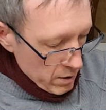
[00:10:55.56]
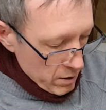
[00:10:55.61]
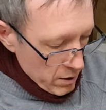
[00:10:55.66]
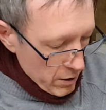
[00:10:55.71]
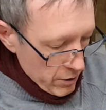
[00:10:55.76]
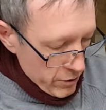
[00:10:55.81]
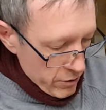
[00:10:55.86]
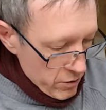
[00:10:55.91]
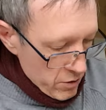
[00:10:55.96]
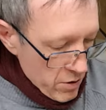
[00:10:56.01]

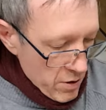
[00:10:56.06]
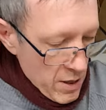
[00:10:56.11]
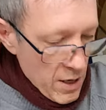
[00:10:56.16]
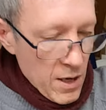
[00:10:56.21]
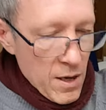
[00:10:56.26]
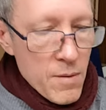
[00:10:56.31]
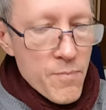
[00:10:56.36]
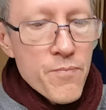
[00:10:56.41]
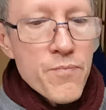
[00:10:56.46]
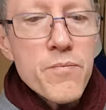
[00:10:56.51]
glued
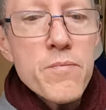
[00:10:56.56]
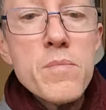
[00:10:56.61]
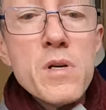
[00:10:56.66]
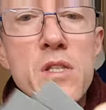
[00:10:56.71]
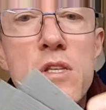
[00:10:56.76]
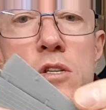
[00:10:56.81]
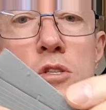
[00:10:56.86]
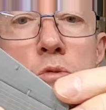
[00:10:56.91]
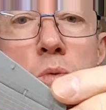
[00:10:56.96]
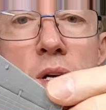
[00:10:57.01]
there, but
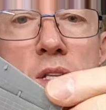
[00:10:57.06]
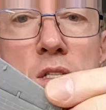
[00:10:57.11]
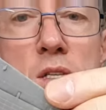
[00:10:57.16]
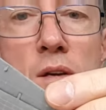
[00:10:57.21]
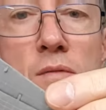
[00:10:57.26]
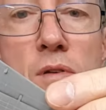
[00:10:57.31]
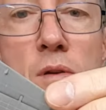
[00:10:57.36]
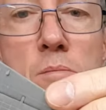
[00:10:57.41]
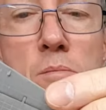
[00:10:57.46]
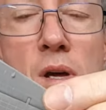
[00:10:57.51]
this one's
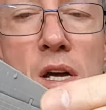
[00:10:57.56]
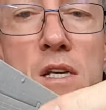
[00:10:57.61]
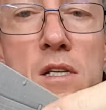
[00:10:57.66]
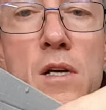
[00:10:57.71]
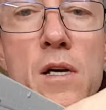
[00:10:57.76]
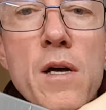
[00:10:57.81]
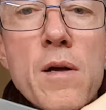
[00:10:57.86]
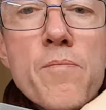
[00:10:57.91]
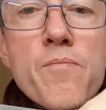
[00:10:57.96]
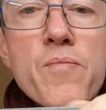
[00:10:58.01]
even
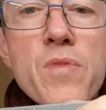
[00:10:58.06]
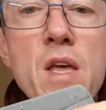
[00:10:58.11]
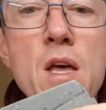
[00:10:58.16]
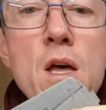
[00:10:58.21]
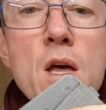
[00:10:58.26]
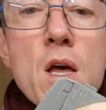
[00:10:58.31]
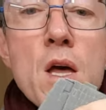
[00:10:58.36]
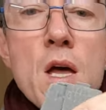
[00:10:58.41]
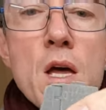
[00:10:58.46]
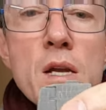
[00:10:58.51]
better.
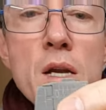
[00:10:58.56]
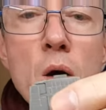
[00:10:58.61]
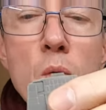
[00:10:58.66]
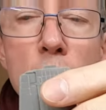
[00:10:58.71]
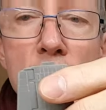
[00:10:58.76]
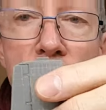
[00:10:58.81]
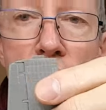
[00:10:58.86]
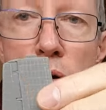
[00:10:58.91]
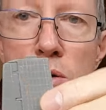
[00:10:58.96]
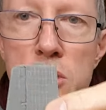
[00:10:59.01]
Now
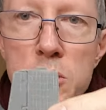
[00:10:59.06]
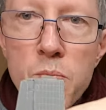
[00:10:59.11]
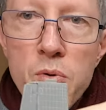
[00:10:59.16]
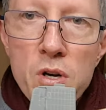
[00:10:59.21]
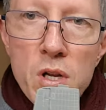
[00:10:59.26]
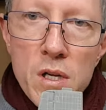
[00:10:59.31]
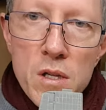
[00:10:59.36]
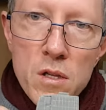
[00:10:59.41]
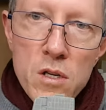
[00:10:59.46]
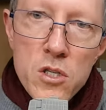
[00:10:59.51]
when I was
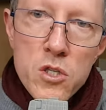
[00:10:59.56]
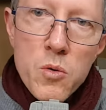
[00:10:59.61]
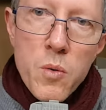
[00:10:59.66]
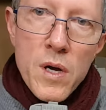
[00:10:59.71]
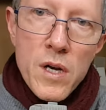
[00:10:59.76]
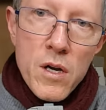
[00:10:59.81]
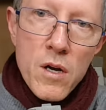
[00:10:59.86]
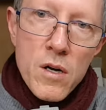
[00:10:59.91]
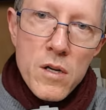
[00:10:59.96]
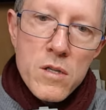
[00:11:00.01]
putting this
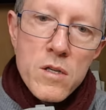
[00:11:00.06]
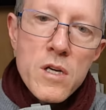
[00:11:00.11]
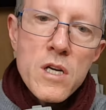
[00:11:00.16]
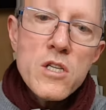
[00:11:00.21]
one on,